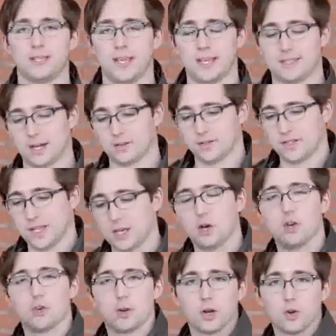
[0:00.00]
a takedown, say
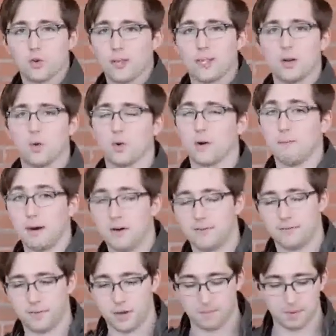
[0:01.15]
under a grate or
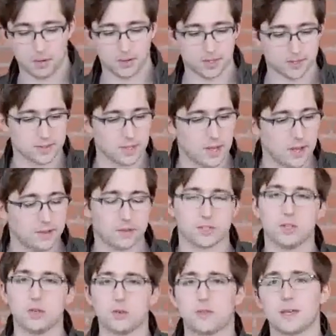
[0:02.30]
above opponents, there's
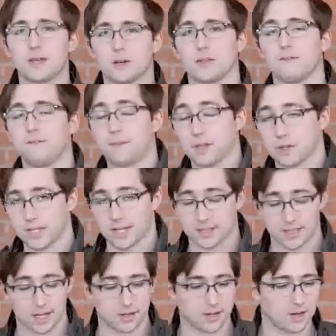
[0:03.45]
a new thing called a fear
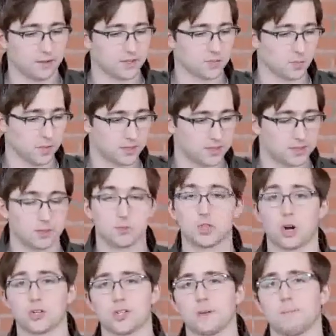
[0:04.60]
takedown, and how this works is you
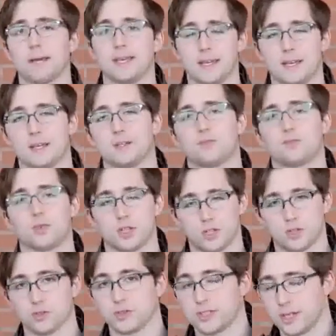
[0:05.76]
charge it up by getting
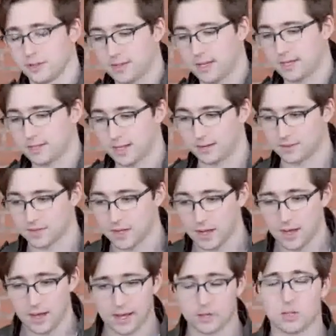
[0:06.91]
traditional stealth takedowns,
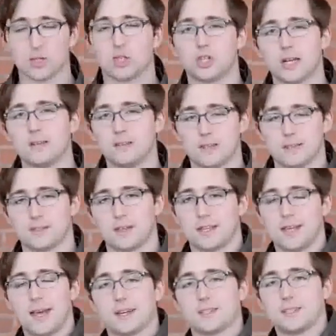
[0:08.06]
and you can chain these
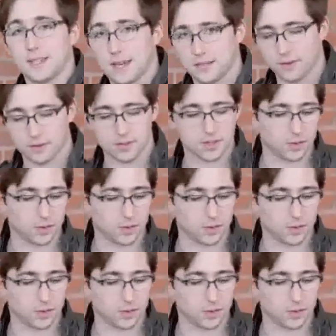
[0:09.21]
attacks together.